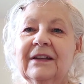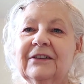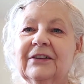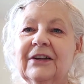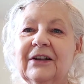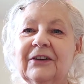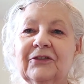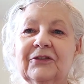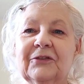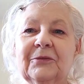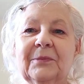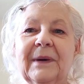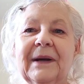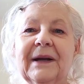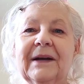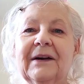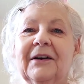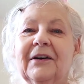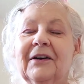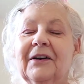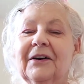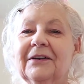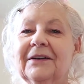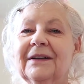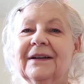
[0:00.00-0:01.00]
touched my
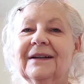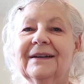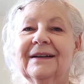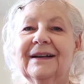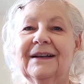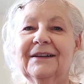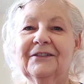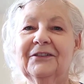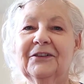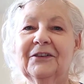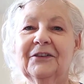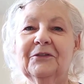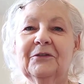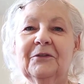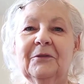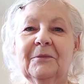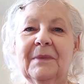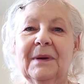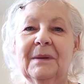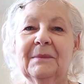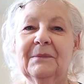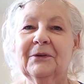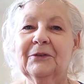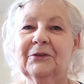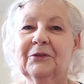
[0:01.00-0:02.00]
heart. And I just
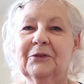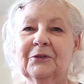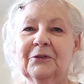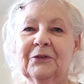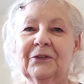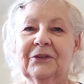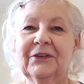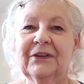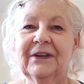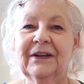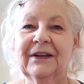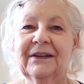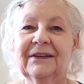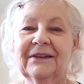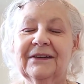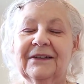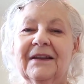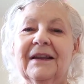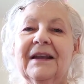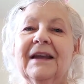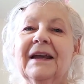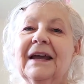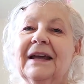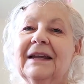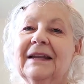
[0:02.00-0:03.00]
remembered those days
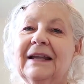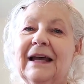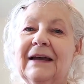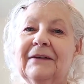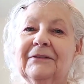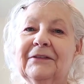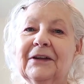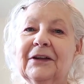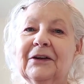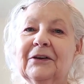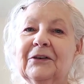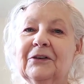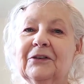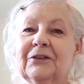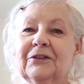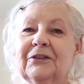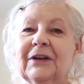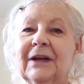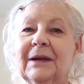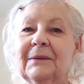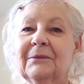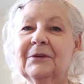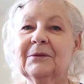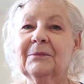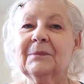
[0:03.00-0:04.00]
and having a good
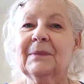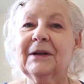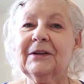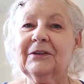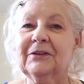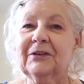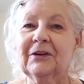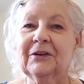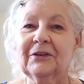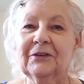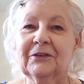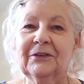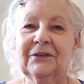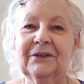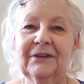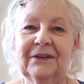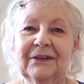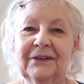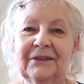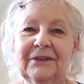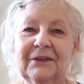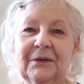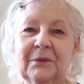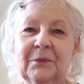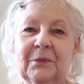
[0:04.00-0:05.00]
time with my daughter in
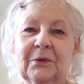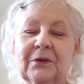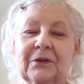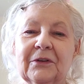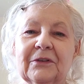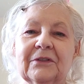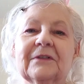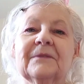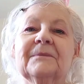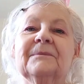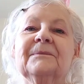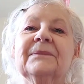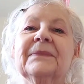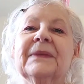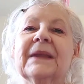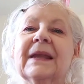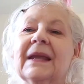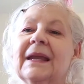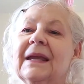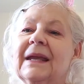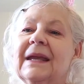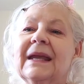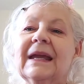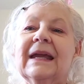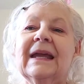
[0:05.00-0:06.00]
Disney World.
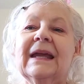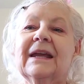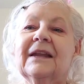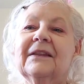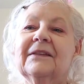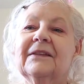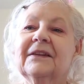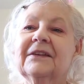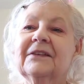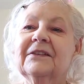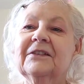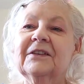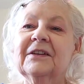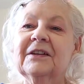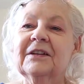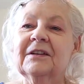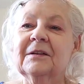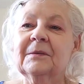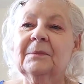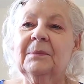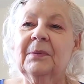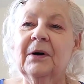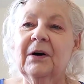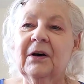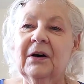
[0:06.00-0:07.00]
This
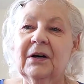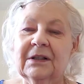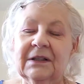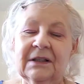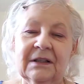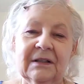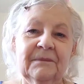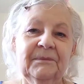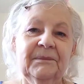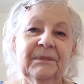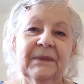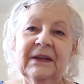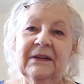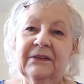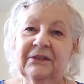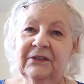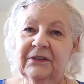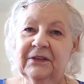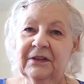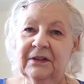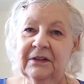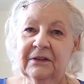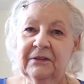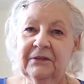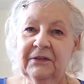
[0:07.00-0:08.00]
little bottle is
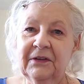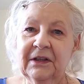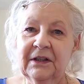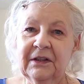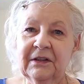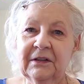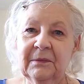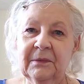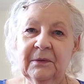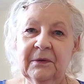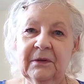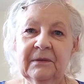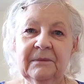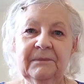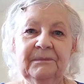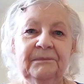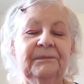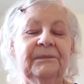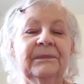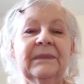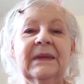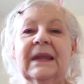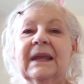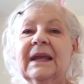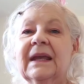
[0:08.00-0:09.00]
still available
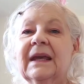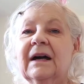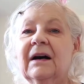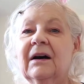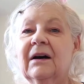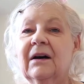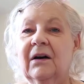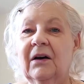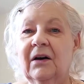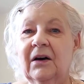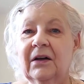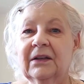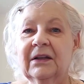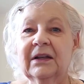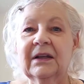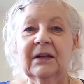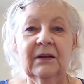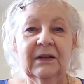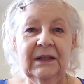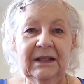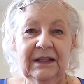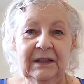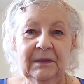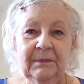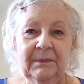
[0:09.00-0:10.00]
on
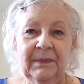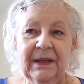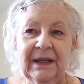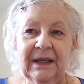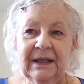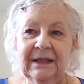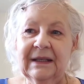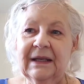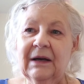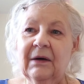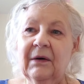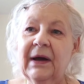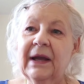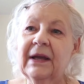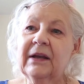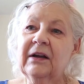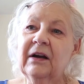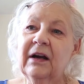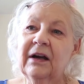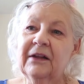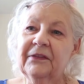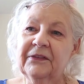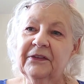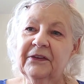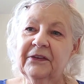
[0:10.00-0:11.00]
eBay. Now I
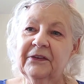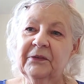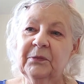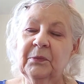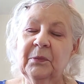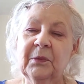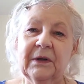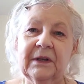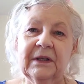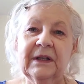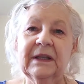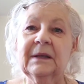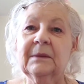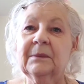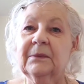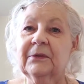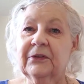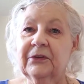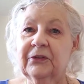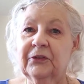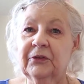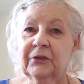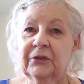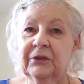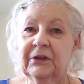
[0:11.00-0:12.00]
got this one, it
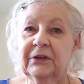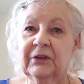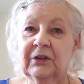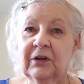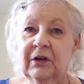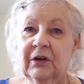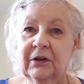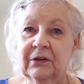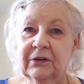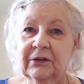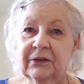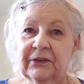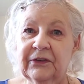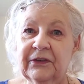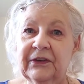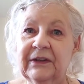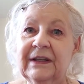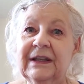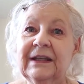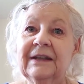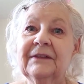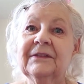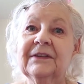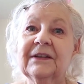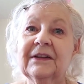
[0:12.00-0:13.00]
was $30. And
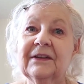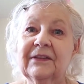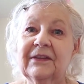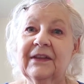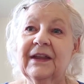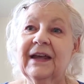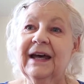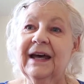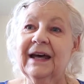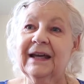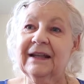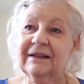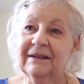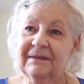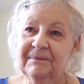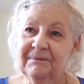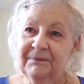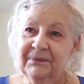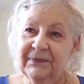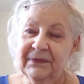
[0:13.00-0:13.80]
even at that